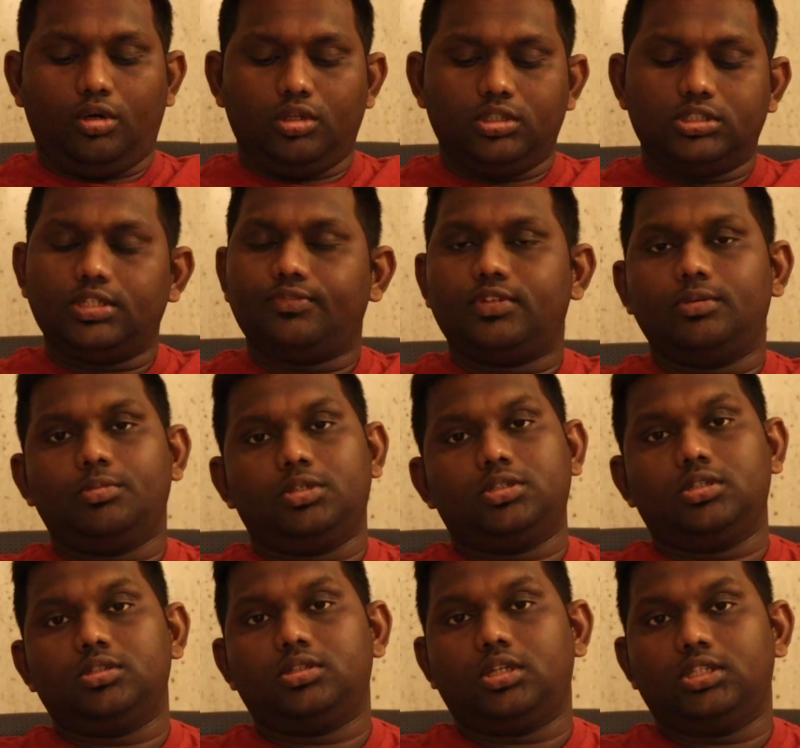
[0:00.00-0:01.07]
All the safety
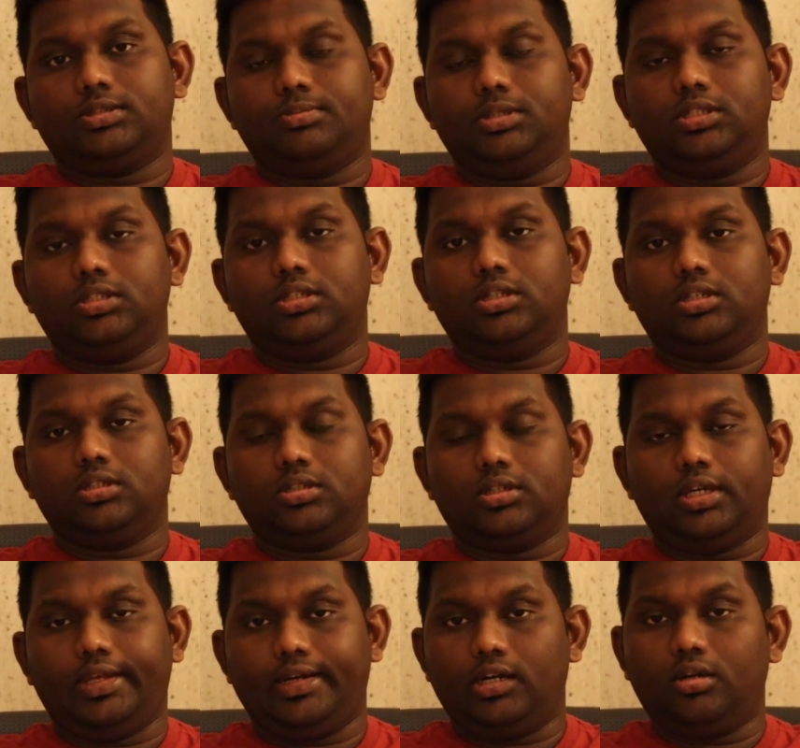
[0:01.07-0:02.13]
measures has been
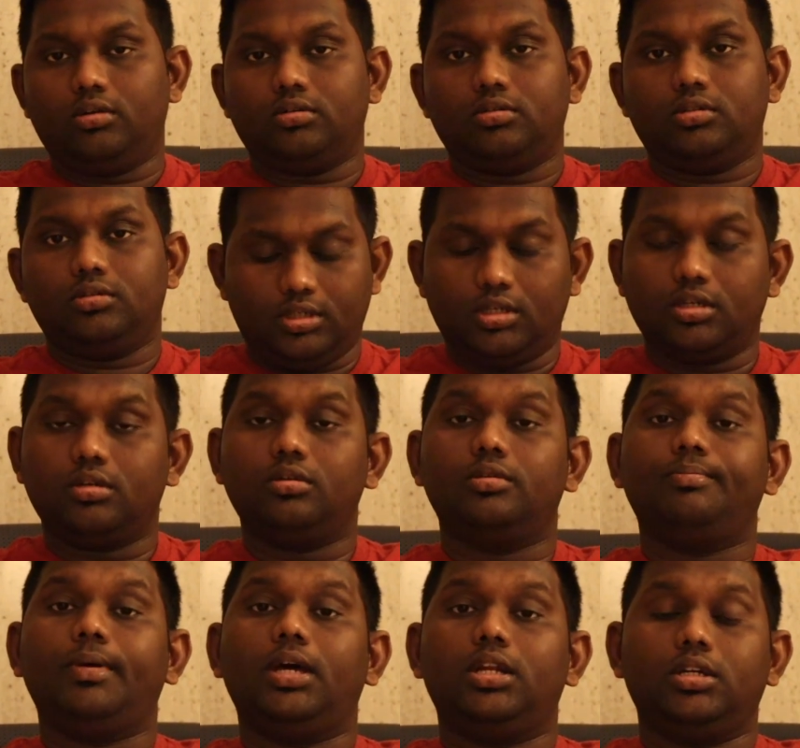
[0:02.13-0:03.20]
carried out in a
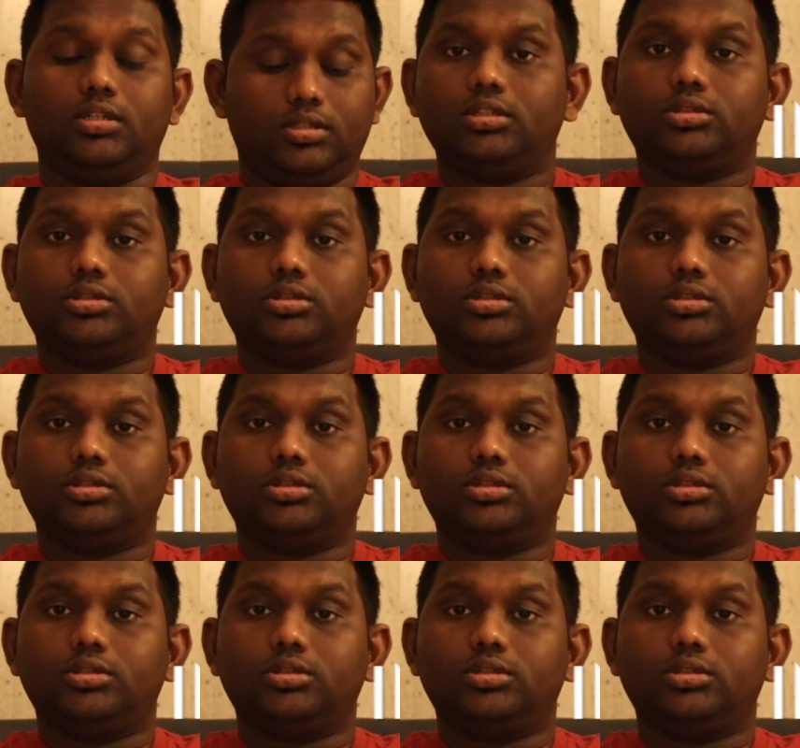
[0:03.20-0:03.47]
good manner.